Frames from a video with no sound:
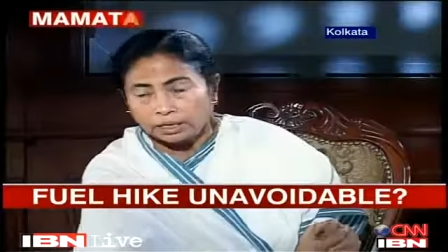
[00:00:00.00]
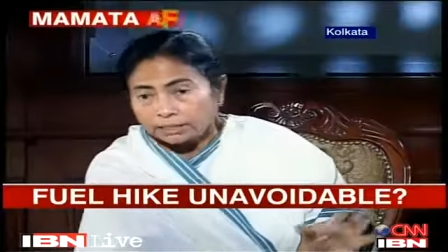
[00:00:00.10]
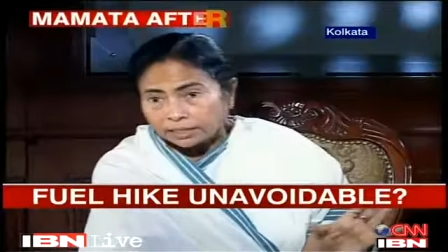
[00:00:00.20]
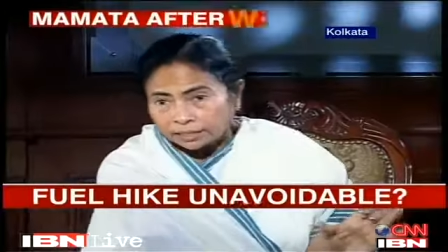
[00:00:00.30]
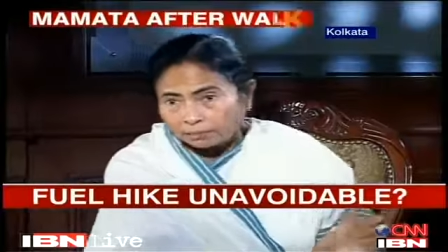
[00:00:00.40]

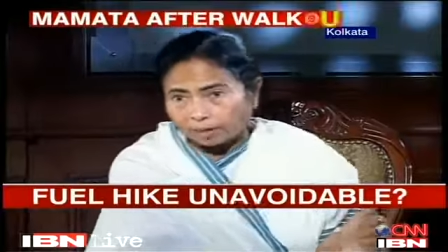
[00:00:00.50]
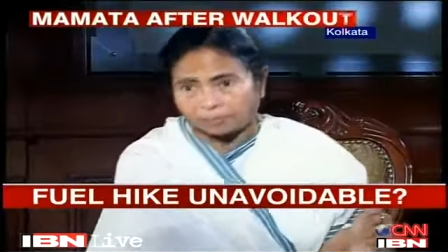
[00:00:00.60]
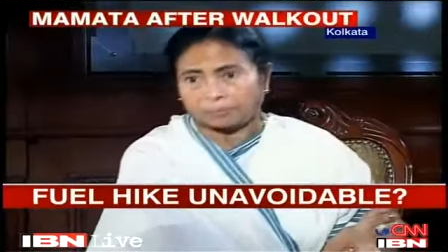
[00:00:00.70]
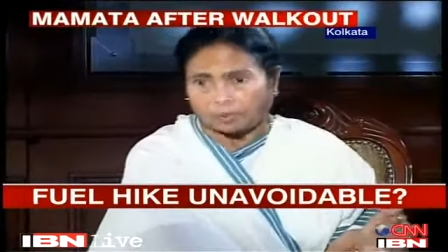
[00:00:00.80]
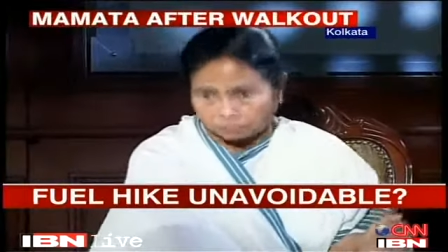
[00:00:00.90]
In the name of
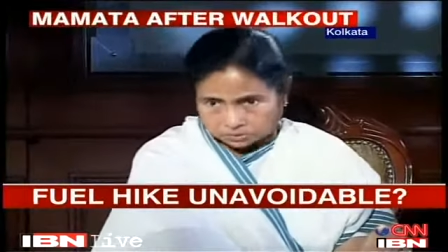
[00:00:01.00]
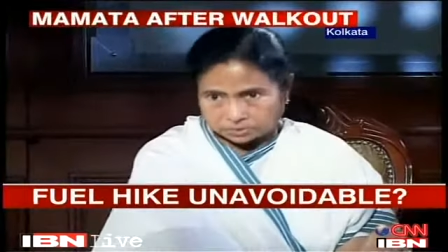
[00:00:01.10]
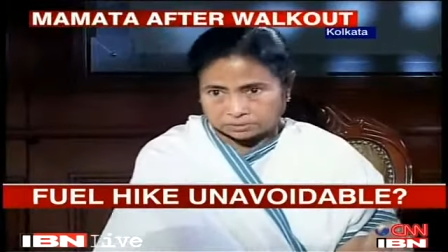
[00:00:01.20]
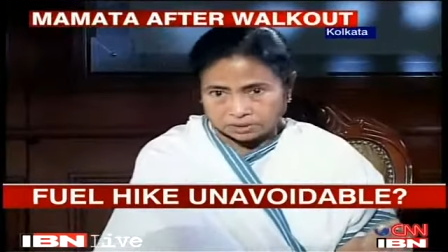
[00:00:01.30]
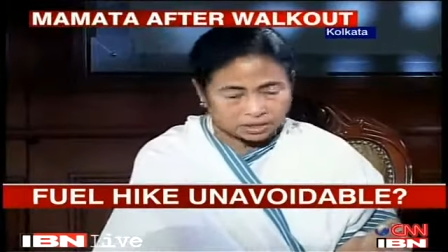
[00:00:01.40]
reforms,
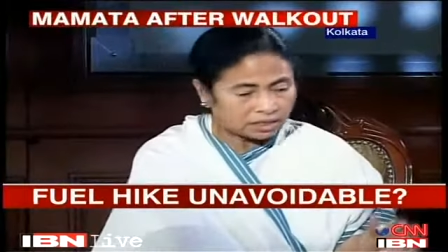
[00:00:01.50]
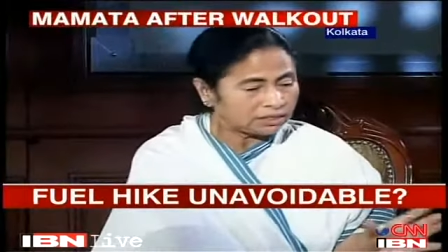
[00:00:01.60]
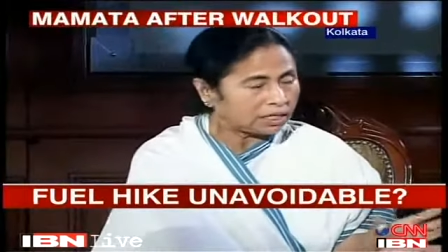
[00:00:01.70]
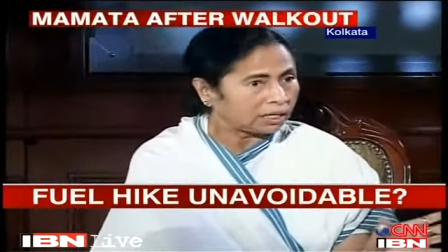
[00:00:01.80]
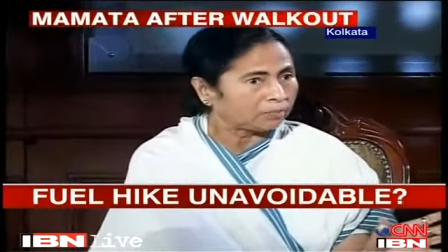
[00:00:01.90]

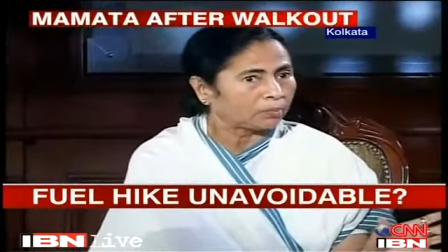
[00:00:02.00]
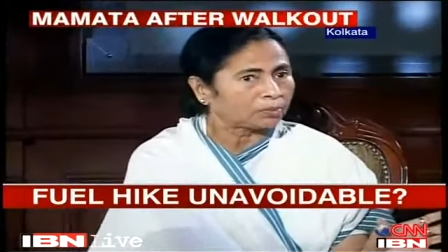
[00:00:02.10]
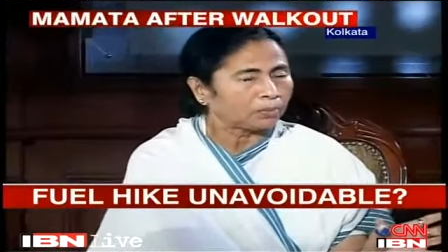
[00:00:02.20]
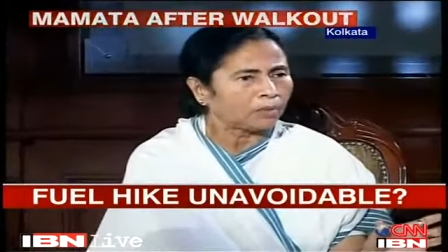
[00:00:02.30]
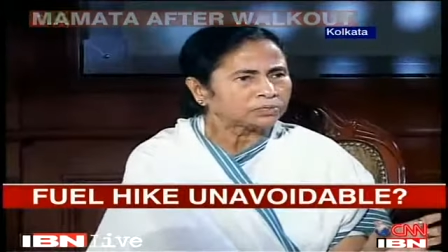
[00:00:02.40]

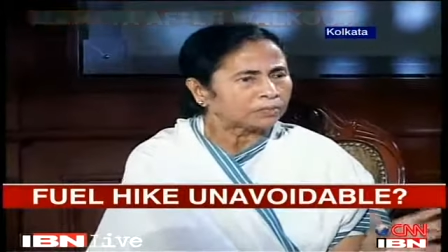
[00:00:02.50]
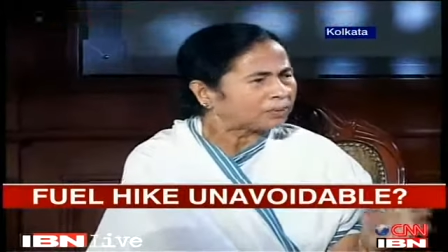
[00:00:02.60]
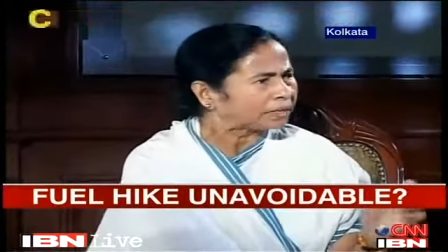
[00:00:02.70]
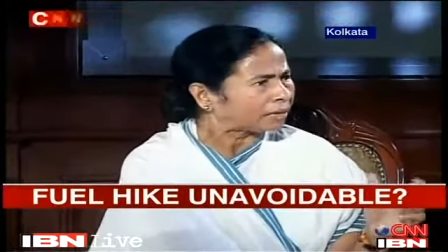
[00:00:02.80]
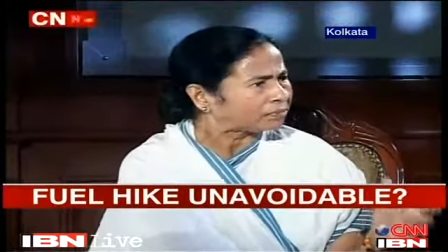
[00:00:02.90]

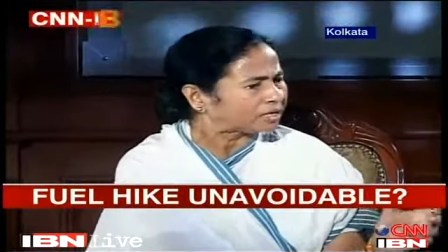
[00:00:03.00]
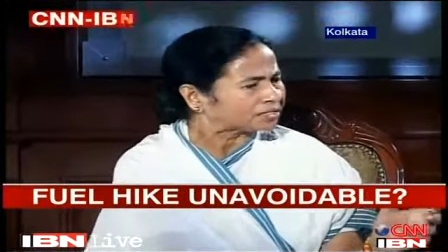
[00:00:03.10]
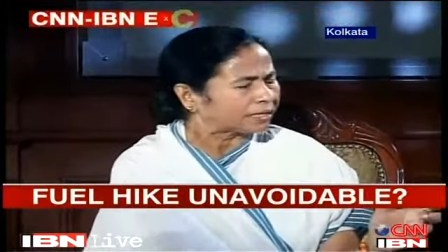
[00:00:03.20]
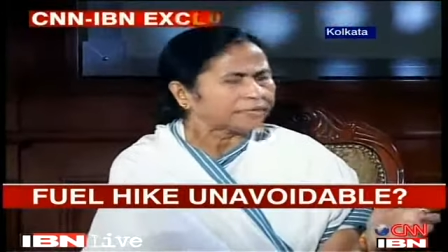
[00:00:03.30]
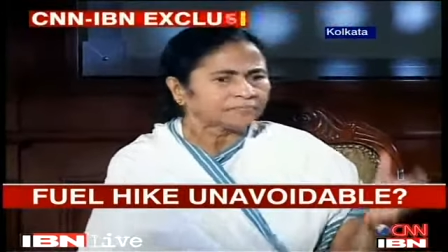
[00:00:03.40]
every time they
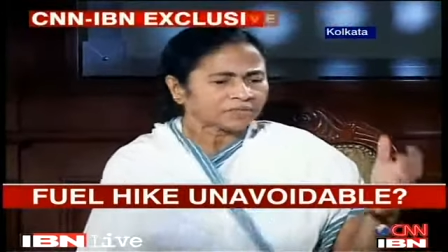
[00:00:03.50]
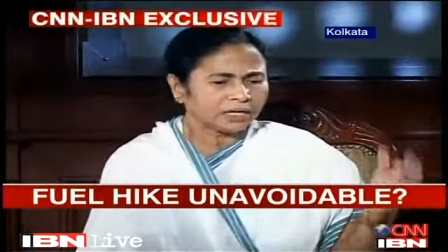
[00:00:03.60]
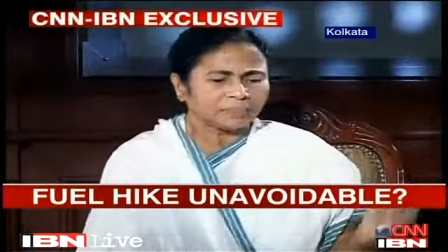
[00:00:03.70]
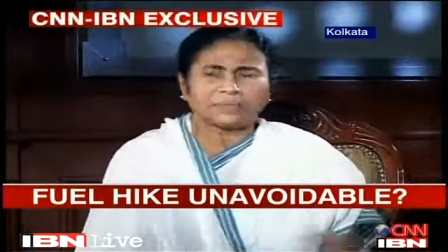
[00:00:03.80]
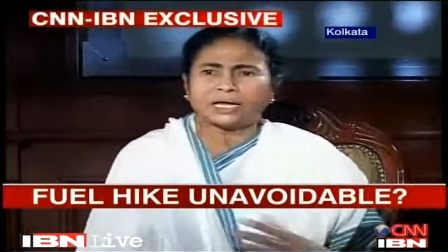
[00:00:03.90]
are
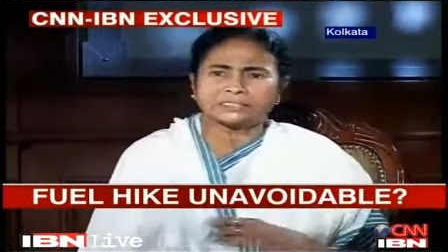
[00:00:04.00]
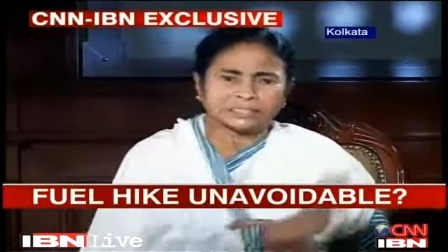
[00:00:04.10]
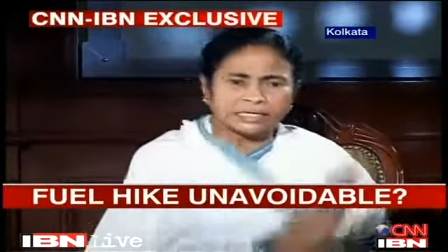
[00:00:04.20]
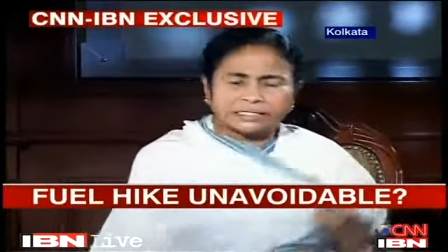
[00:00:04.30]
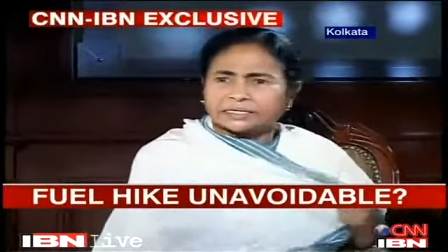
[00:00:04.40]
saying, if there
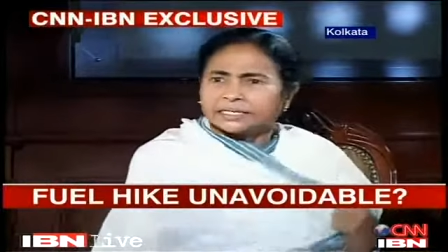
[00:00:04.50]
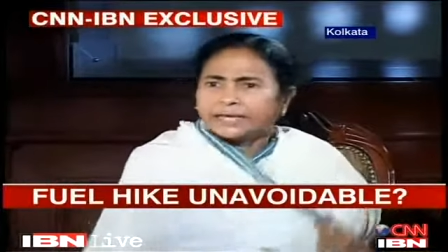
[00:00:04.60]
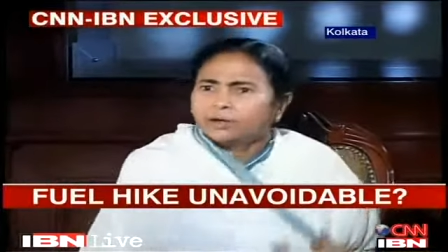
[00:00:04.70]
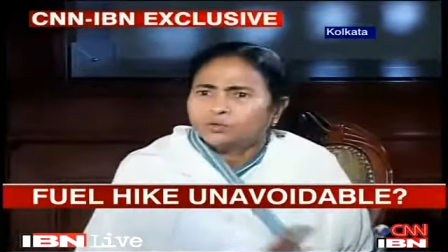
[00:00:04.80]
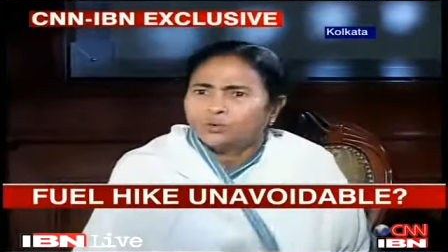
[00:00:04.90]
is anything, they
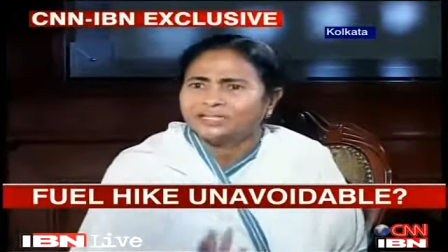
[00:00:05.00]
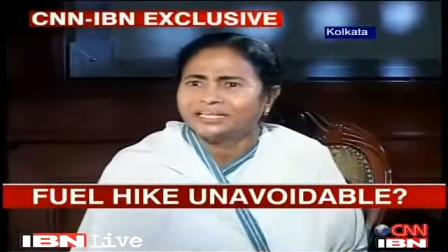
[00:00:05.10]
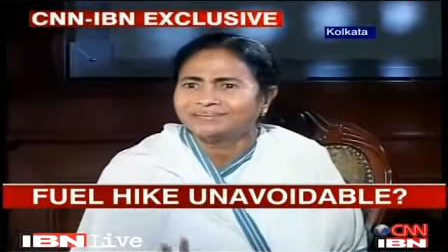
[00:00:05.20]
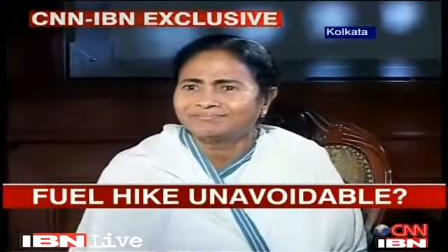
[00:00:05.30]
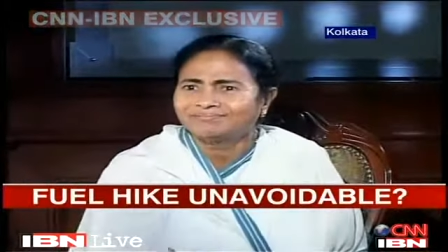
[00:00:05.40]
cannot do
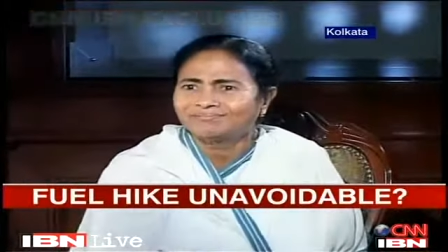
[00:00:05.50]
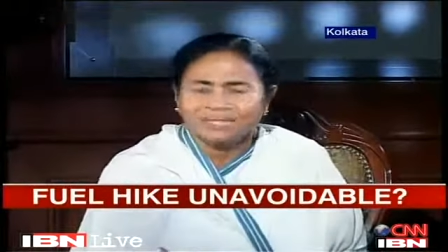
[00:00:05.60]
anything.